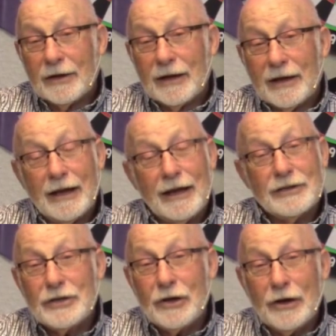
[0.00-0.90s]

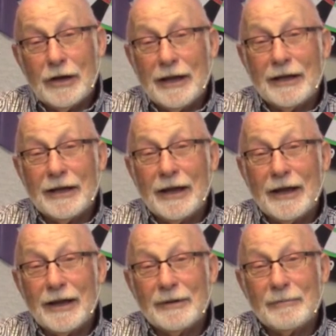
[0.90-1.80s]
he's talking
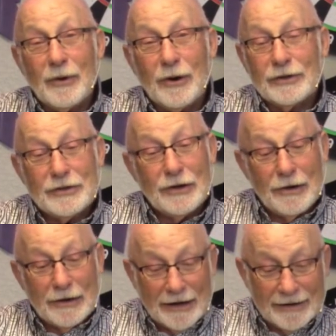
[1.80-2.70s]
again. Mark's
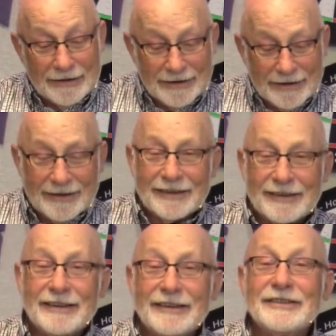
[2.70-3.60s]
talking."
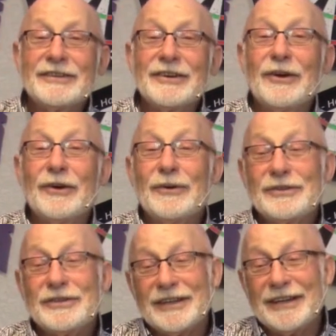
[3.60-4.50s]
So
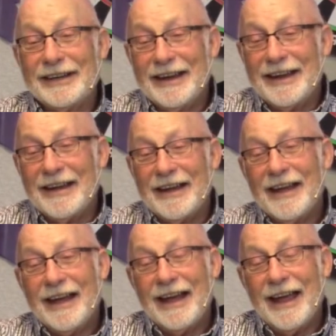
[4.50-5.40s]
she
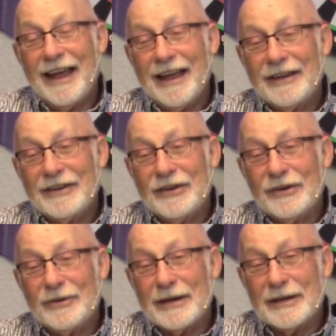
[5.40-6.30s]
had
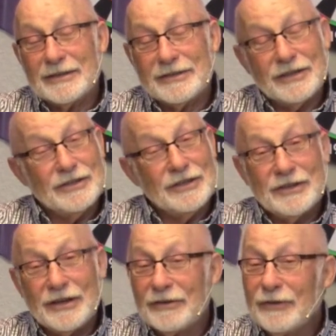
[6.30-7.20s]
to, since she'd
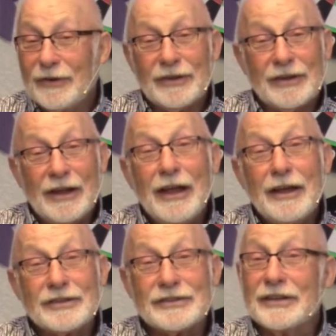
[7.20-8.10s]
done it in front of the
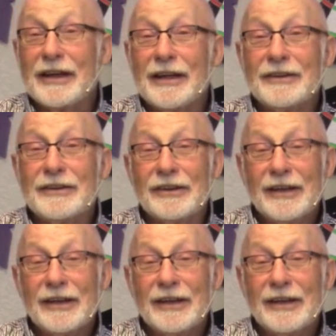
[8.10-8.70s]
class, she had to